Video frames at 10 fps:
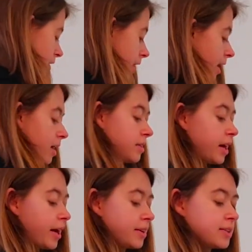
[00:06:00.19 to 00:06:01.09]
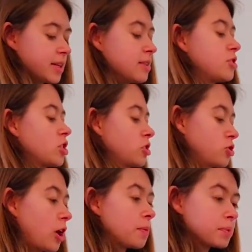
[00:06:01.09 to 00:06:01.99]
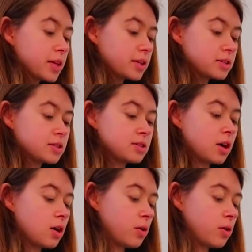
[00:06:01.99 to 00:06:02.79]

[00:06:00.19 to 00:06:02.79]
And I did just drop this, so